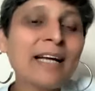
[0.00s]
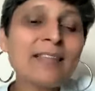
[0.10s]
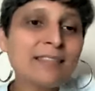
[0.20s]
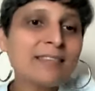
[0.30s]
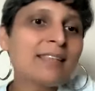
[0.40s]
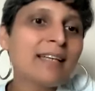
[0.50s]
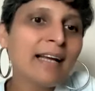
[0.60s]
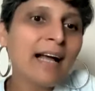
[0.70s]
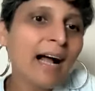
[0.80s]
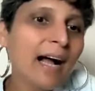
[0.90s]
that's,
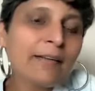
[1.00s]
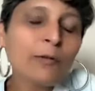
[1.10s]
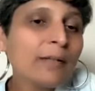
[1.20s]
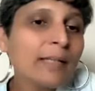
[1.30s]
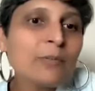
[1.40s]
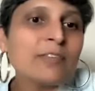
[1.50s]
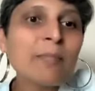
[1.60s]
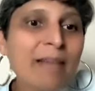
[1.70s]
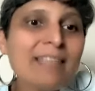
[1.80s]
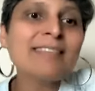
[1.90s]
I thought that was
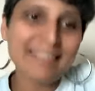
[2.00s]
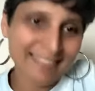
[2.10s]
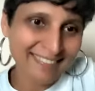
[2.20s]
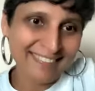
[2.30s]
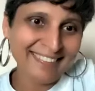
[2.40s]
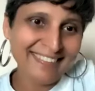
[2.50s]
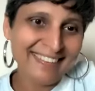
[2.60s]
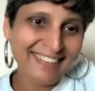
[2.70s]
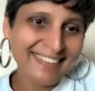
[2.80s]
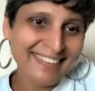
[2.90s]
amazing,
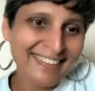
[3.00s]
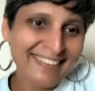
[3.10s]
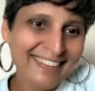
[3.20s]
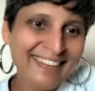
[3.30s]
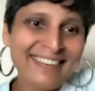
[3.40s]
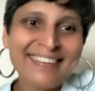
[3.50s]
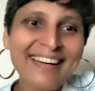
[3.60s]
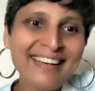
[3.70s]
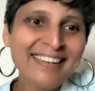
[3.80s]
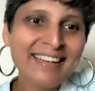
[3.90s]

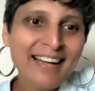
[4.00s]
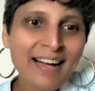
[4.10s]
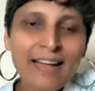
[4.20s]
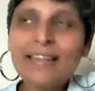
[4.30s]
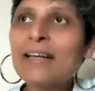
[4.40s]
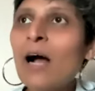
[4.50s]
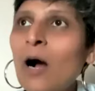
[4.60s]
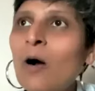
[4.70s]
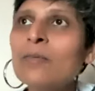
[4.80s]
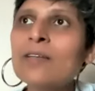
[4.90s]
right? That
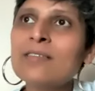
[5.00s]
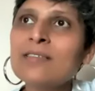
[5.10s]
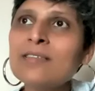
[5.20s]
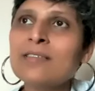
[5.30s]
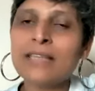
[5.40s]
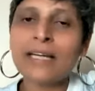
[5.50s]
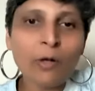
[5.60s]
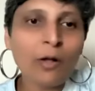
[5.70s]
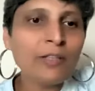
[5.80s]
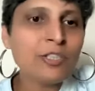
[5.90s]
how this is
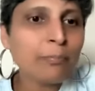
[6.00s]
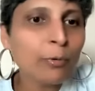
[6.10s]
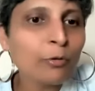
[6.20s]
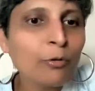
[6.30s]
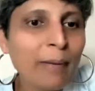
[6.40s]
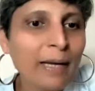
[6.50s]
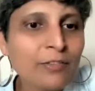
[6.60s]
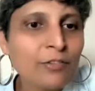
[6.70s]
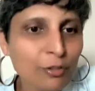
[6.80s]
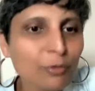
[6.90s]
technology put to
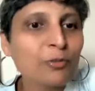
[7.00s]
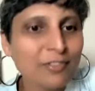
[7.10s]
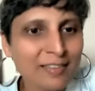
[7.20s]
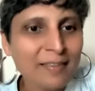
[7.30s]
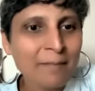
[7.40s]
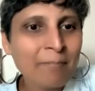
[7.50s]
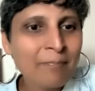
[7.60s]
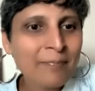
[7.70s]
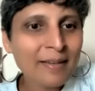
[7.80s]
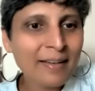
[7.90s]
best use,
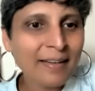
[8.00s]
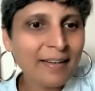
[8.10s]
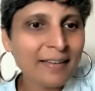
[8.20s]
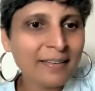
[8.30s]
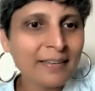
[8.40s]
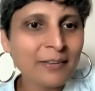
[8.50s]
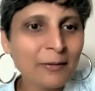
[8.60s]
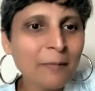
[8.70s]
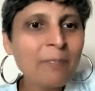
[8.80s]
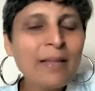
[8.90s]
uh, you
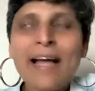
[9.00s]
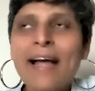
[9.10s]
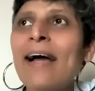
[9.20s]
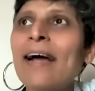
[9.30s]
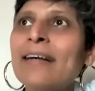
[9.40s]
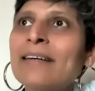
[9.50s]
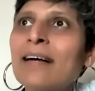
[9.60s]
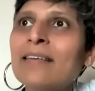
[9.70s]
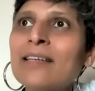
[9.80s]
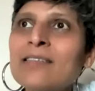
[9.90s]
know, and
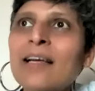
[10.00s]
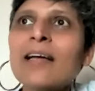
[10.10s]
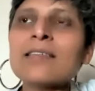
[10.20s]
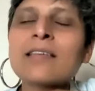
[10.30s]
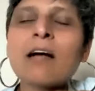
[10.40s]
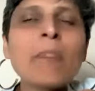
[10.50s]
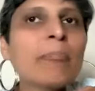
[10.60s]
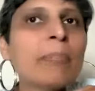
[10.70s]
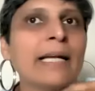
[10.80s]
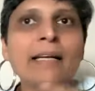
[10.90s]
this has
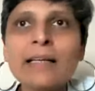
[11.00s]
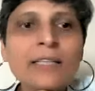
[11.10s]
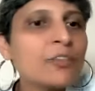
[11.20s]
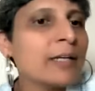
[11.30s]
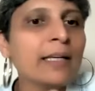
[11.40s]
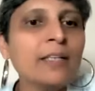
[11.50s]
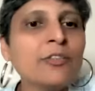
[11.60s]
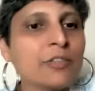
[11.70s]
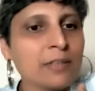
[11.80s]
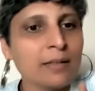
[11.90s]
completely
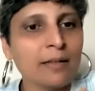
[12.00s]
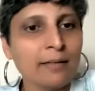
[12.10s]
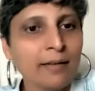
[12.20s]
changed uh,